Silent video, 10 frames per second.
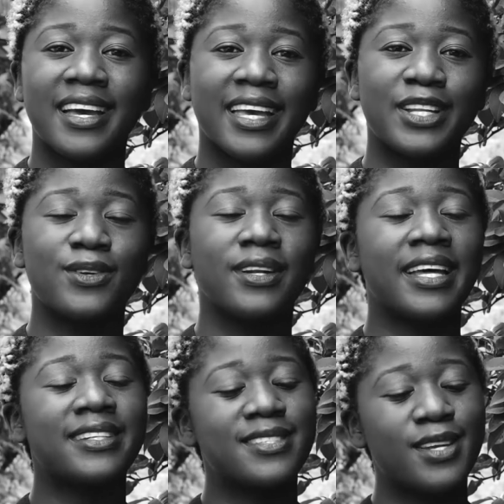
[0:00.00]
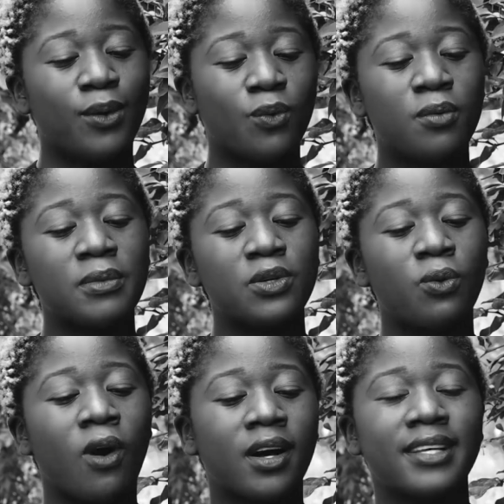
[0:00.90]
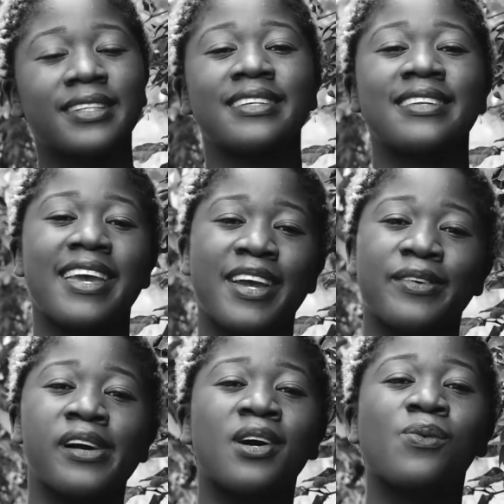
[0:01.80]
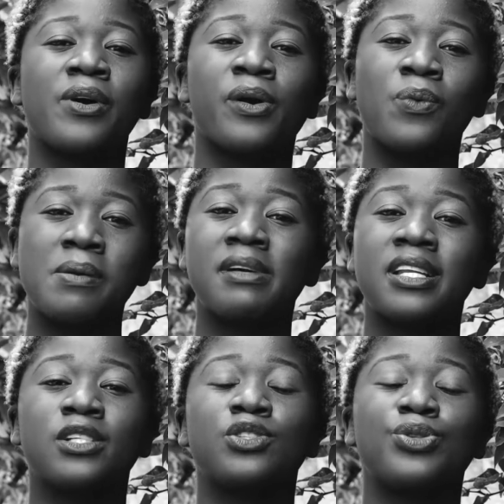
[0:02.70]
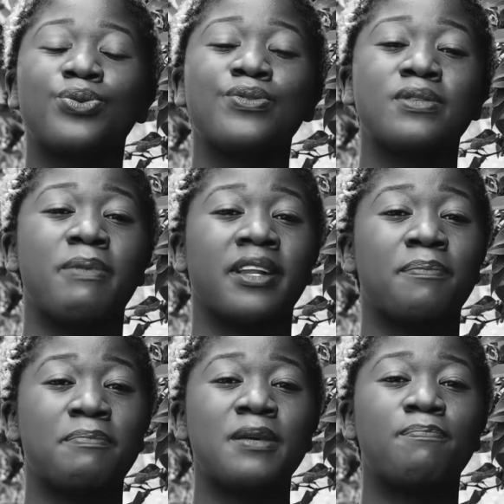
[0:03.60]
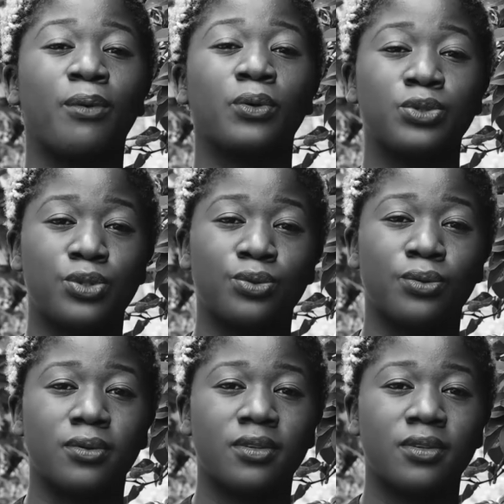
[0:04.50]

can you let a woman walk in an era where women and tools but are people too?